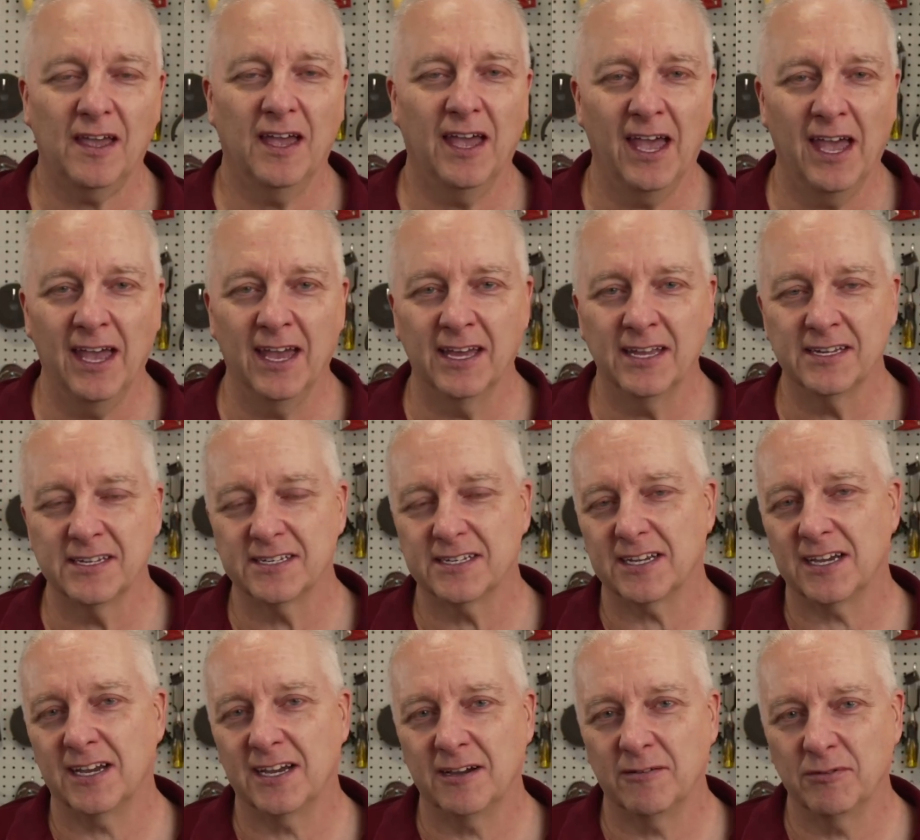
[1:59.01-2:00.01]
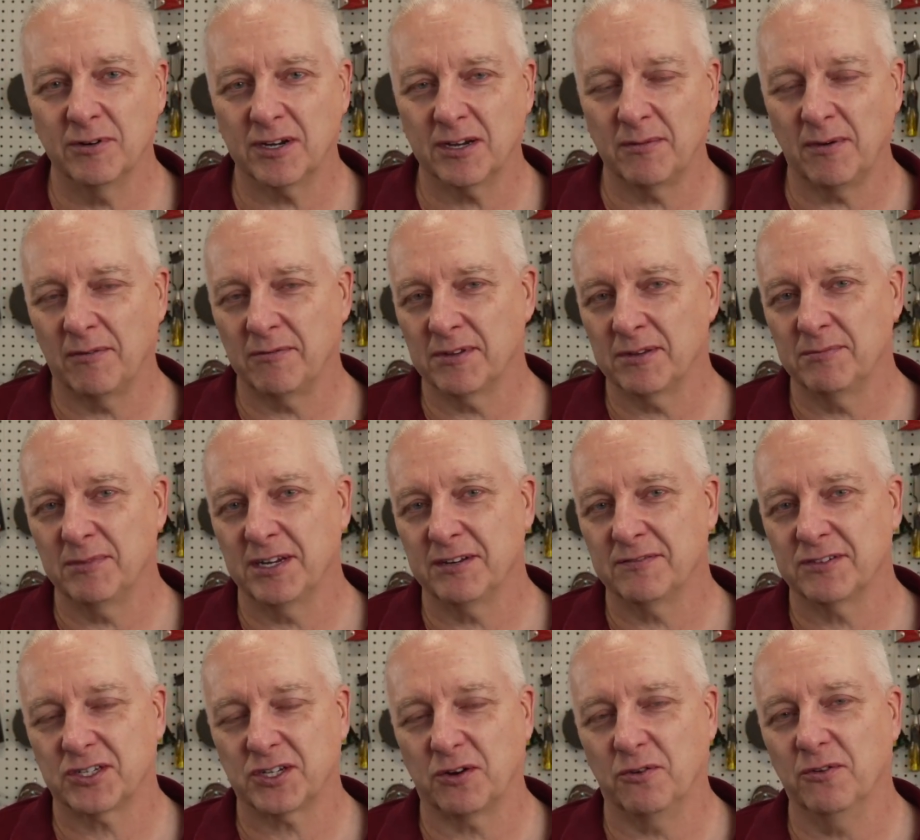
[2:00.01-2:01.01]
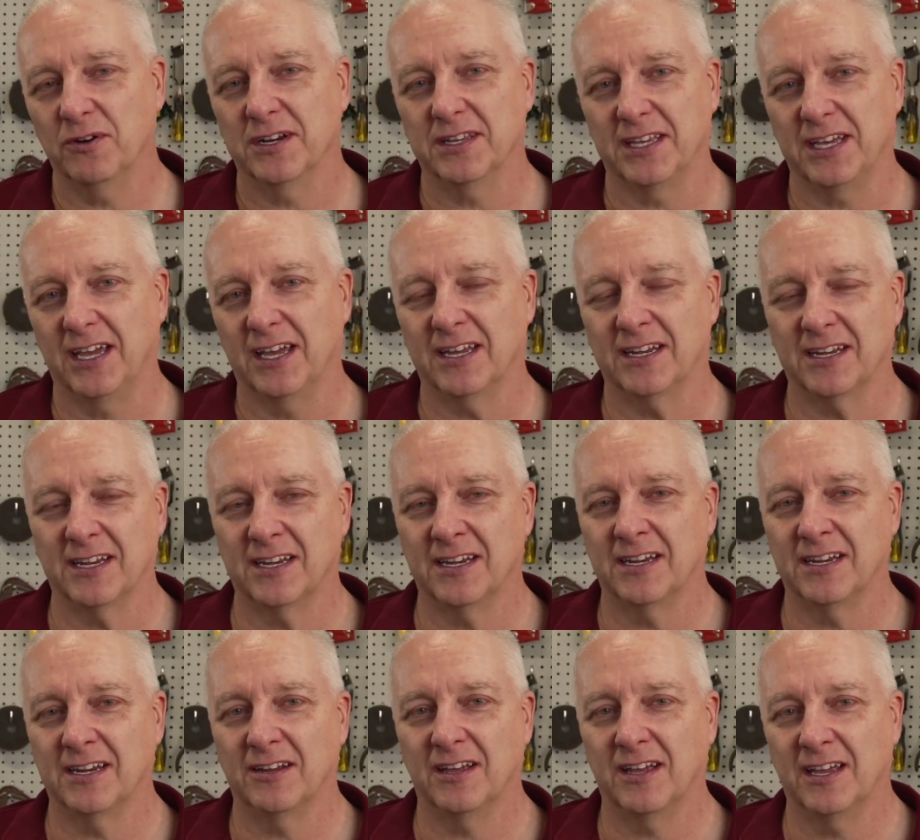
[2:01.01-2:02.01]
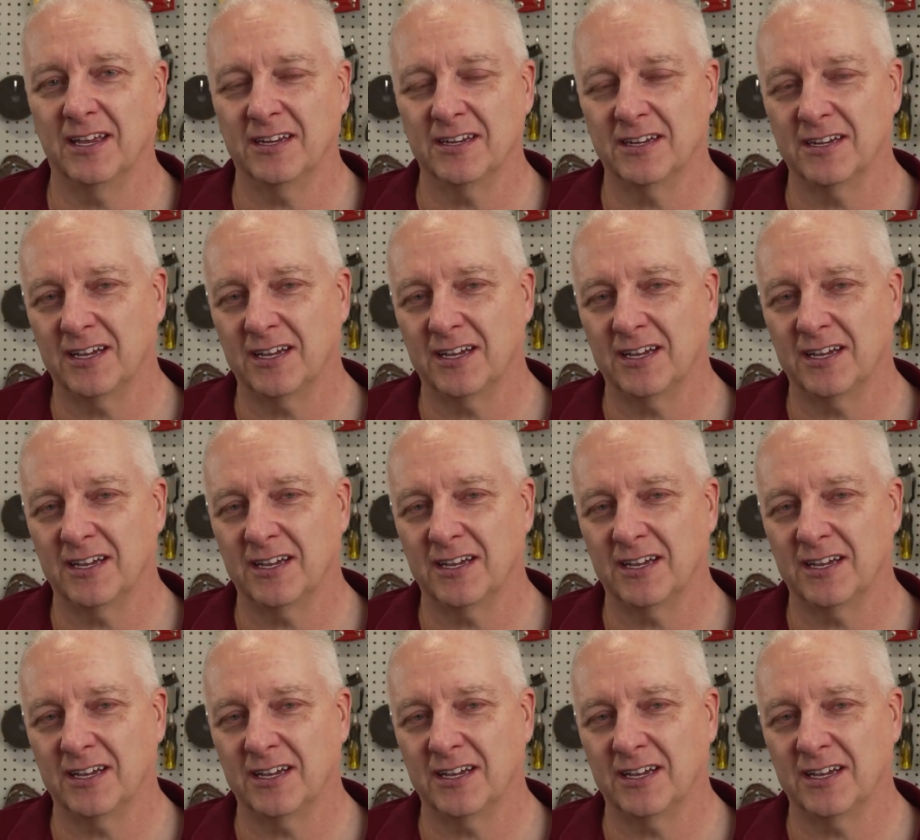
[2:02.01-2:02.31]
And we'll come up with a bit of a score at the end, and